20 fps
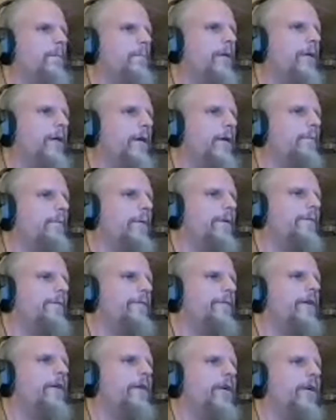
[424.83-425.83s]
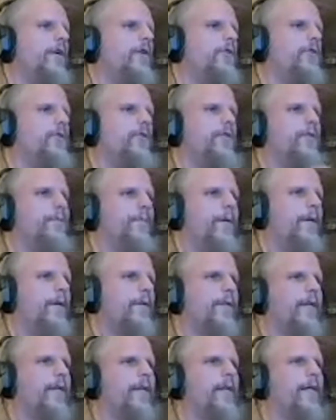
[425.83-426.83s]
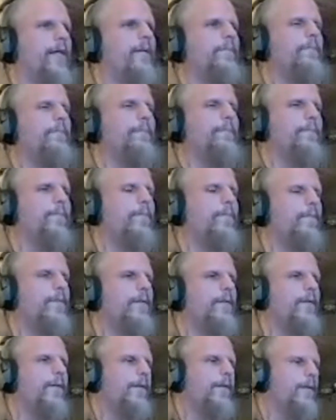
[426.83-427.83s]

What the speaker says: be very cautious about that